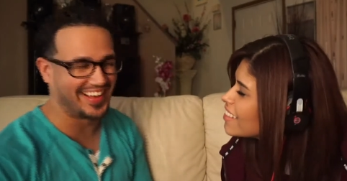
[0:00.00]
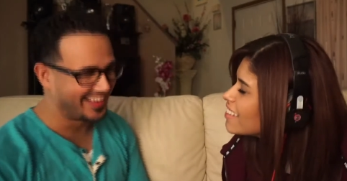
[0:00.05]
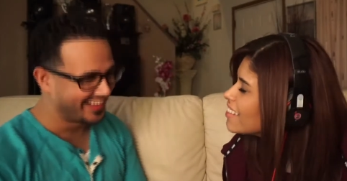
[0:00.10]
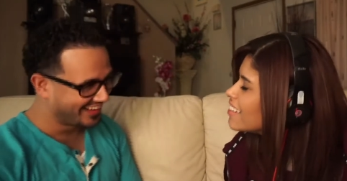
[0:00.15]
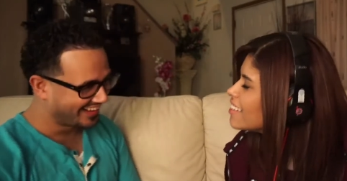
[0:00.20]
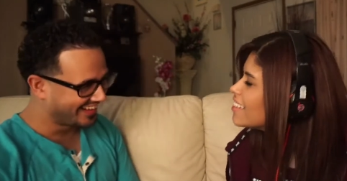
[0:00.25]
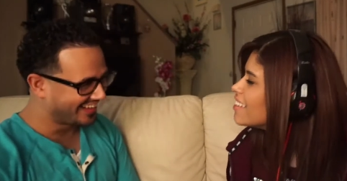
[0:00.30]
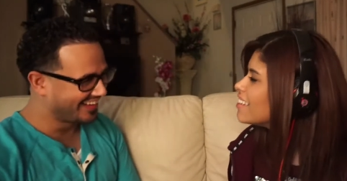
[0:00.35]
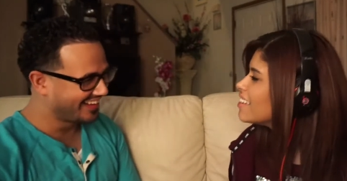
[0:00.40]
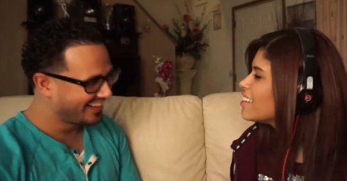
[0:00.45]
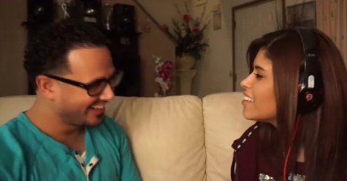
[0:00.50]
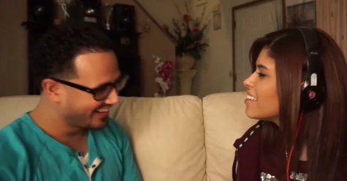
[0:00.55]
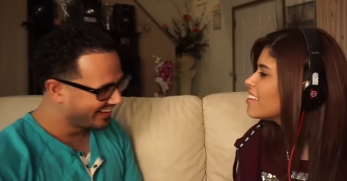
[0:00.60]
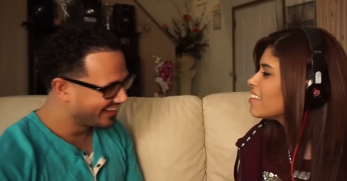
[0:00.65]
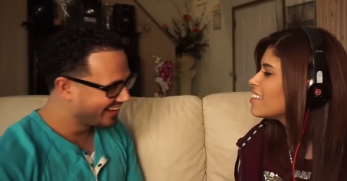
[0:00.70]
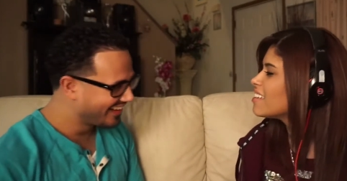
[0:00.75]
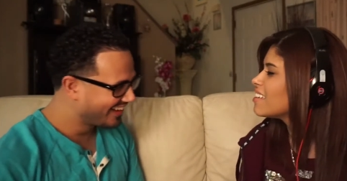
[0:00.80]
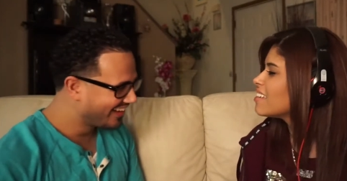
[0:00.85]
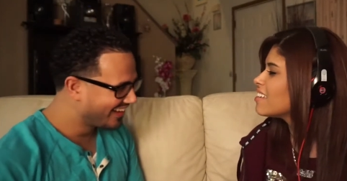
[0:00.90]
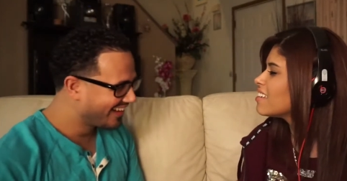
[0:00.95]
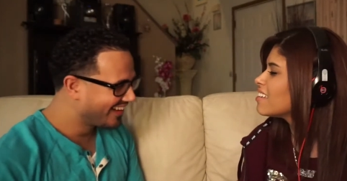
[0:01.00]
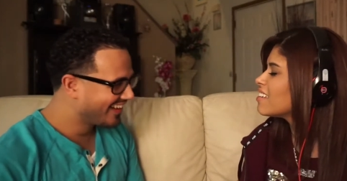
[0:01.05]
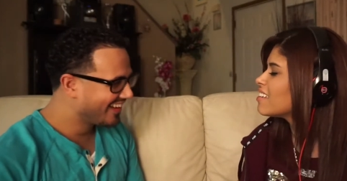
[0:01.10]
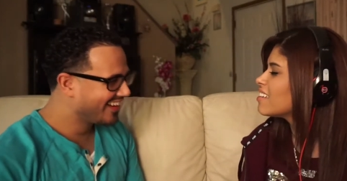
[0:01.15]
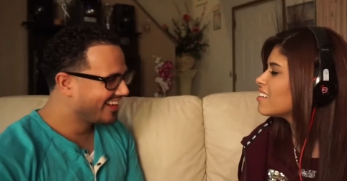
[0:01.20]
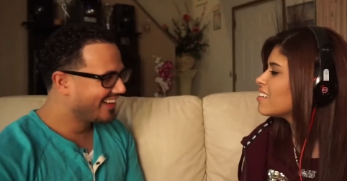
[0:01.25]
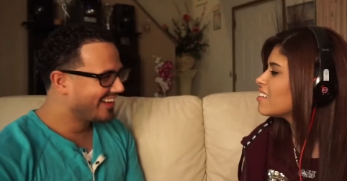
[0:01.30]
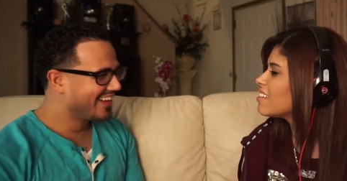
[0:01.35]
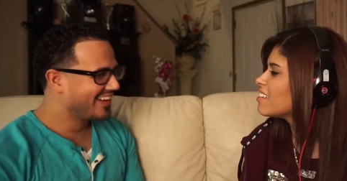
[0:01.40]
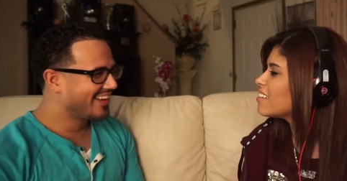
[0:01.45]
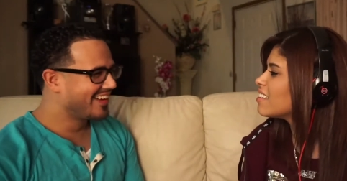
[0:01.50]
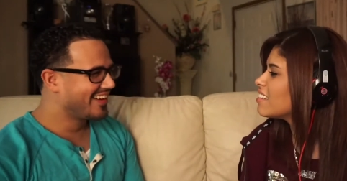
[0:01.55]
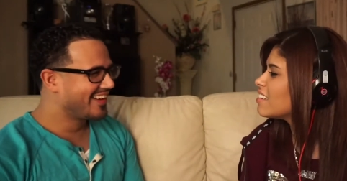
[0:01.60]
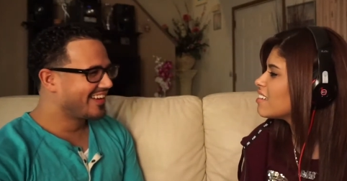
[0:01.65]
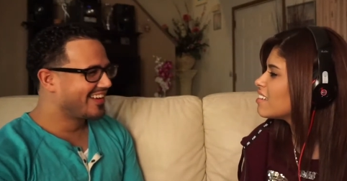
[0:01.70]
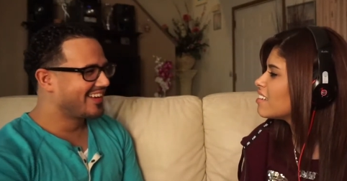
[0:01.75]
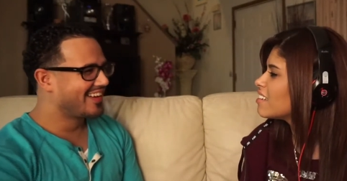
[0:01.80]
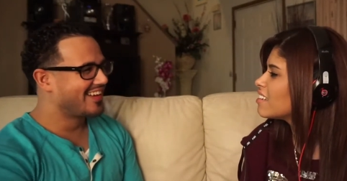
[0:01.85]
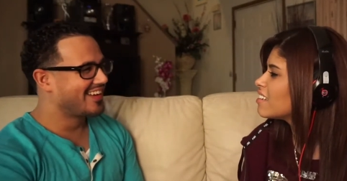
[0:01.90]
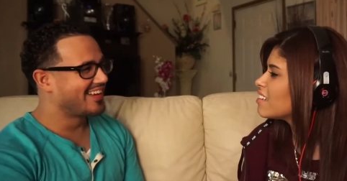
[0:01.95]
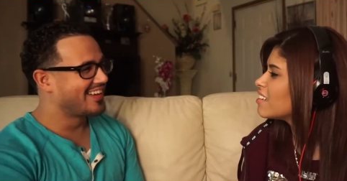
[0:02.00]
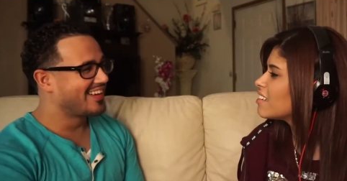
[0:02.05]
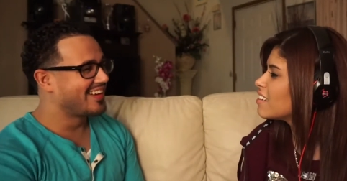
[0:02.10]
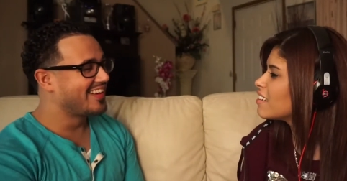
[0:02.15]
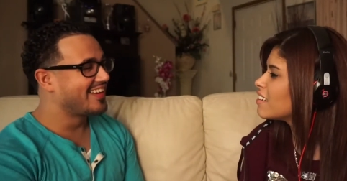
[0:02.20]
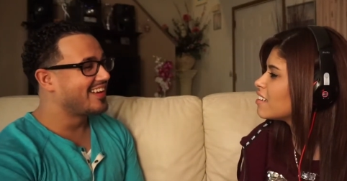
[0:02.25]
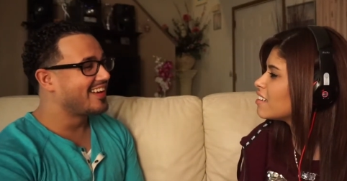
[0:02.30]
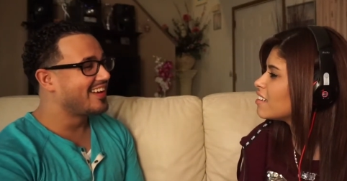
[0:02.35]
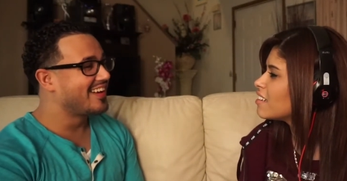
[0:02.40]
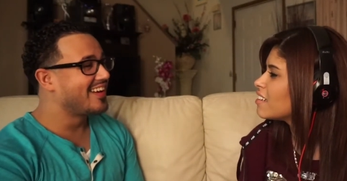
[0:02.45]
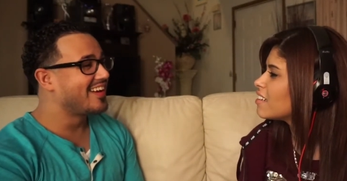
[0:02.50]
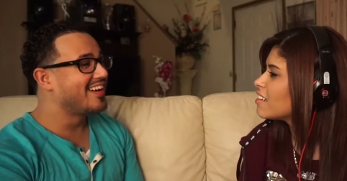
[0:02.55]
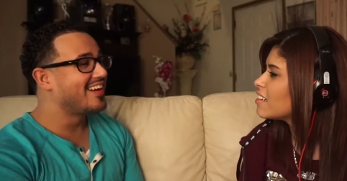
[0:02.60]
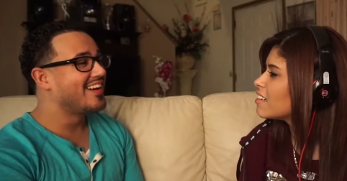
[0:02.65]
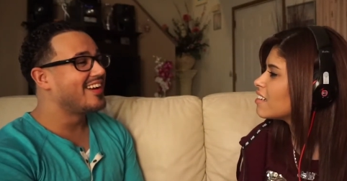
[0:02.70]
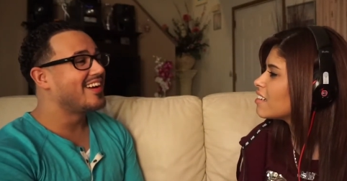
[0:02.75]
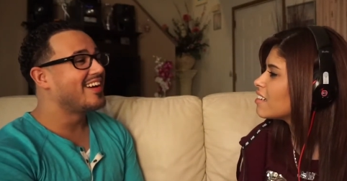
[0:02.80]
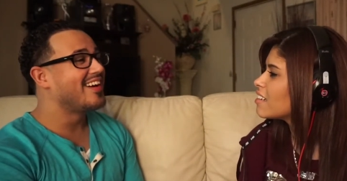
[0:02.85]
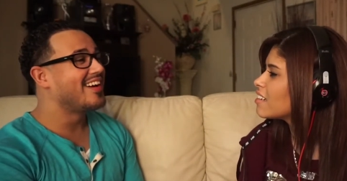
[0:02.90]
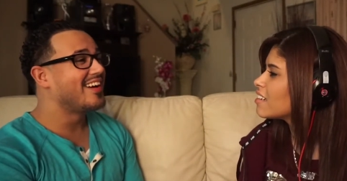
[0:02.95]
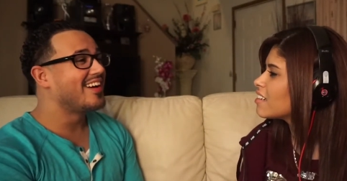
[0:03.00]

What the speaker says: [no speech]